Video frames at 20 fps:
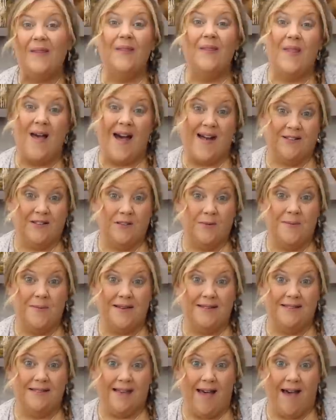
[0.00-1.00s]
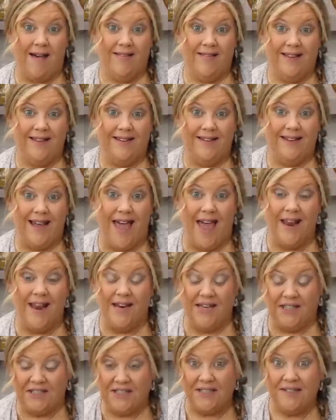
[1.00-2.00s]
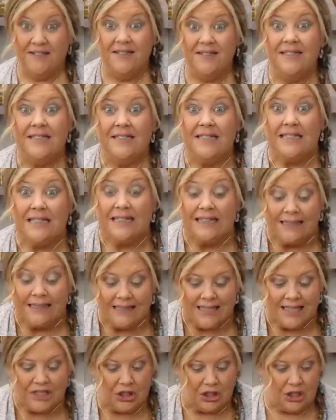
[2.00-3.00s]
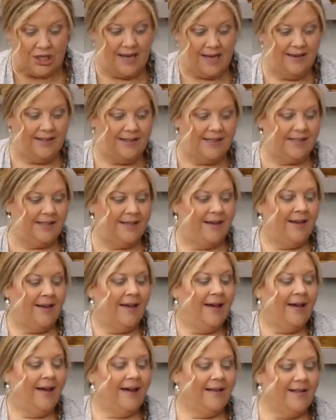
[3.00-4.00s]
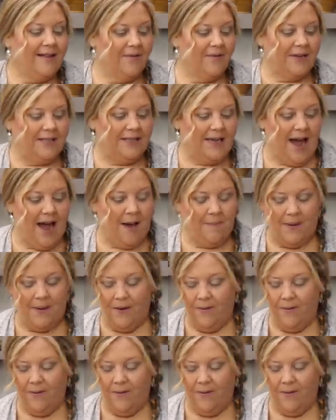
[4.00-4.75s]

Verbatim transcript: That's my salad, and it's delicious. And then we top